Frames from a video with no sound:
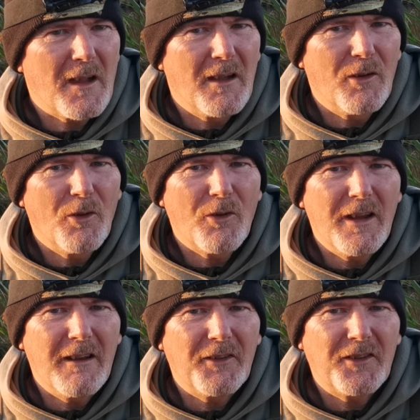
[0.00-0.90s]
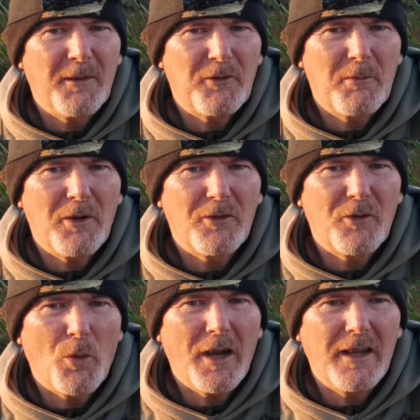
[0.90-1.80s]
along here it seems to be on
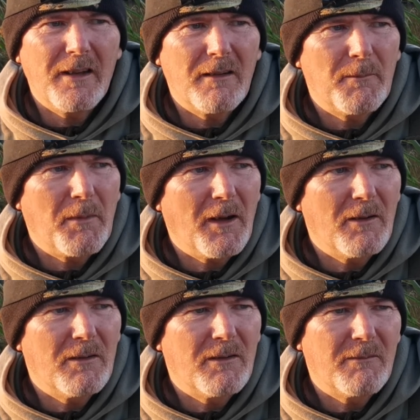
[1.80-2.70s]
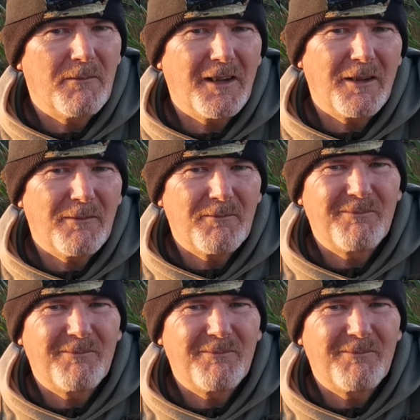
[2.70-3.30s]
the wane. So, you know,